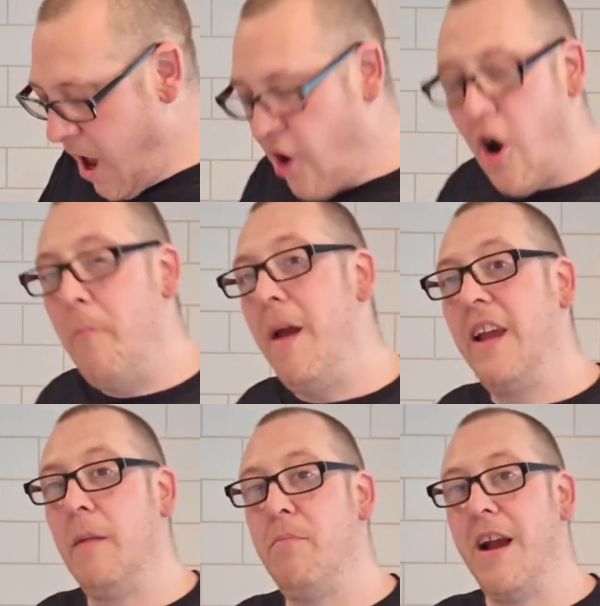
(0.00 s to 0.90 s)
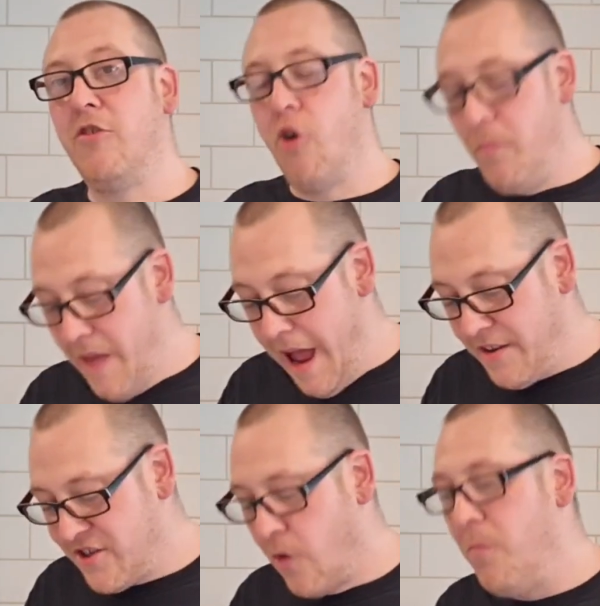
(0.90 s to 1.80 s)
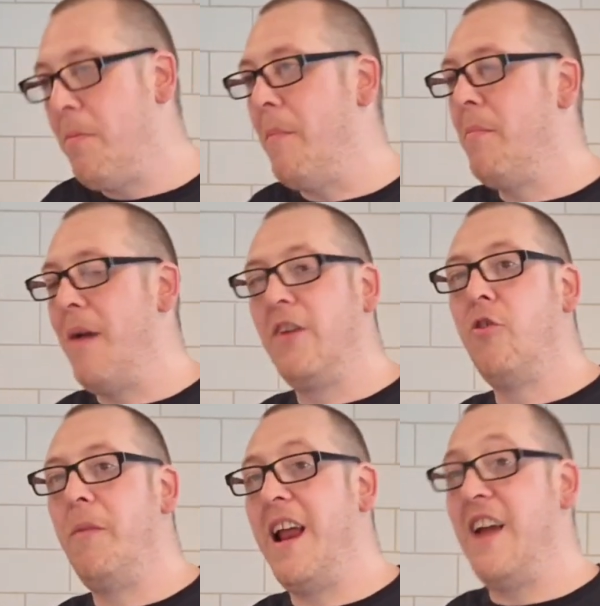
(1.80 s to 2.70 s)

I got mainly breadcrumb there, the salt and pepper breadcrumb